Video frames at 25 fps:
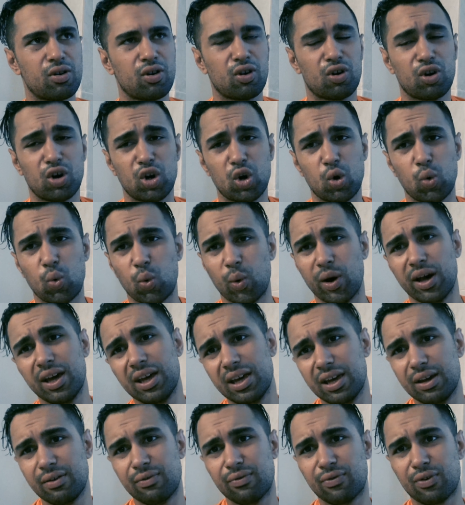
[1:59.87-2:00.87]
gone
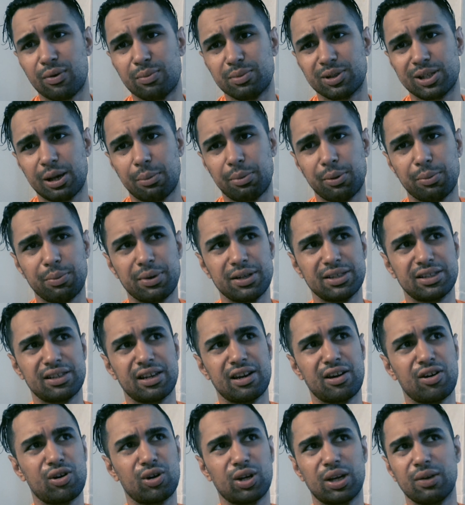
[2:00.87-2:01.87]
away from supplements, and
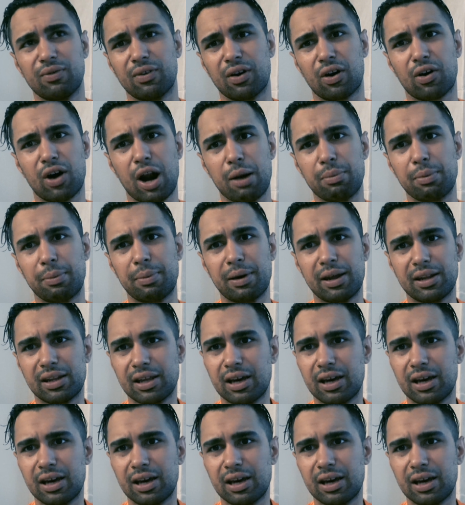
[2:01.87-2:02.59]
they don't give a crap about